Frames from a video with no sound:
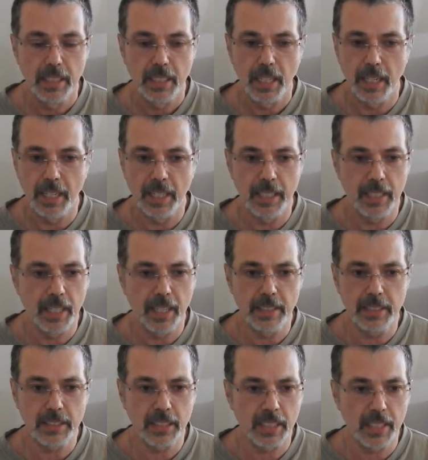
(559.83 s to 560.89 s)
And I
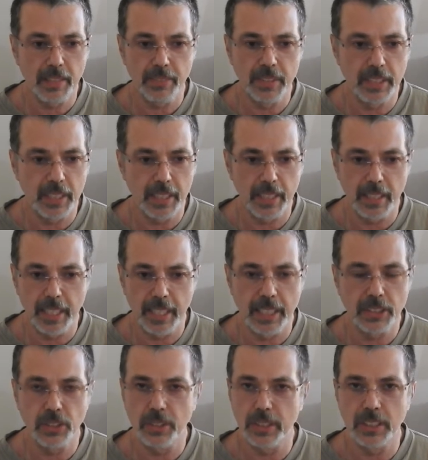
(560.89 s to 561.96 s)
just loved the
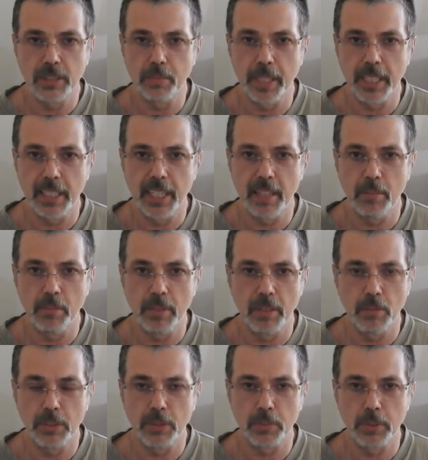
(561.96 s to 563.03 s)
answer this man gave him. It
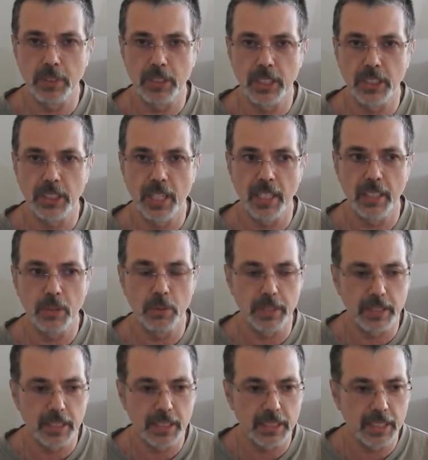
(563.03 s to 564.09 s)
was with such eloquence.
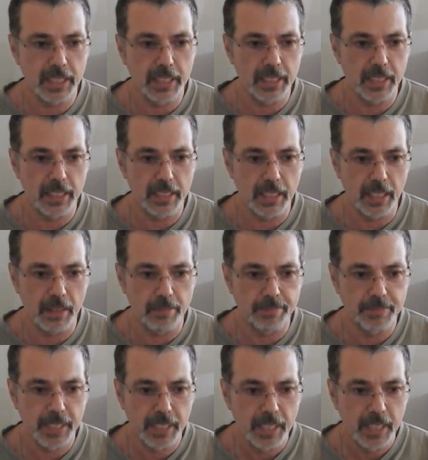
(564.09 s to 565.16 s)
He said that,
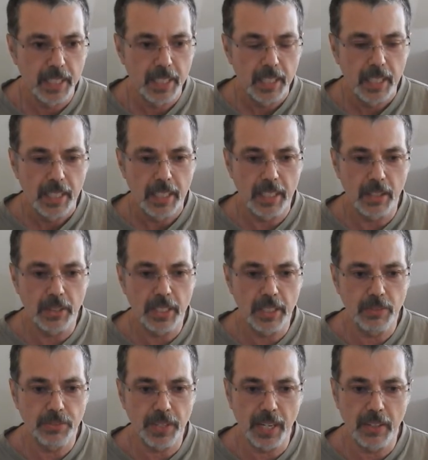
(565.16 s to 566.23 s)
he had
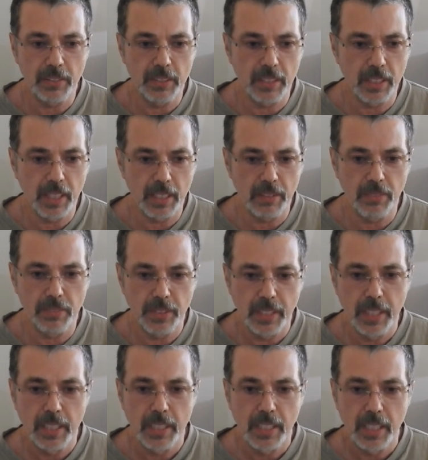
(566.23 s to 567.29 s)
found the love
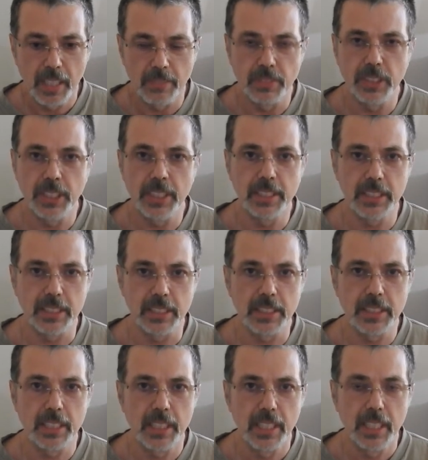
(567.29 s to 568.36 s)
of
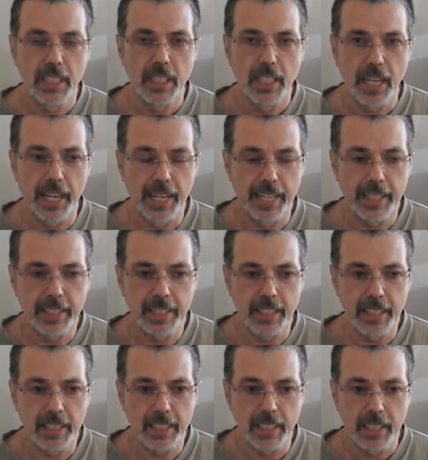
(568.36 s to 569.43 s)
Jesus and
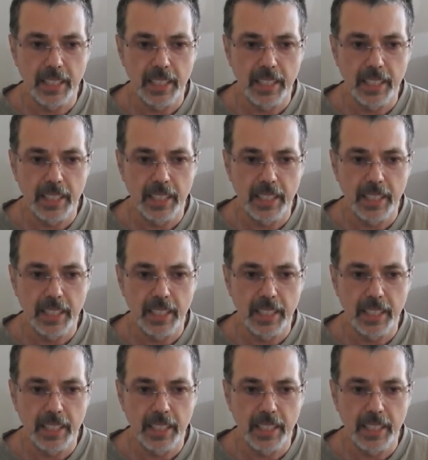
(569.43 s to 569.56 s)
that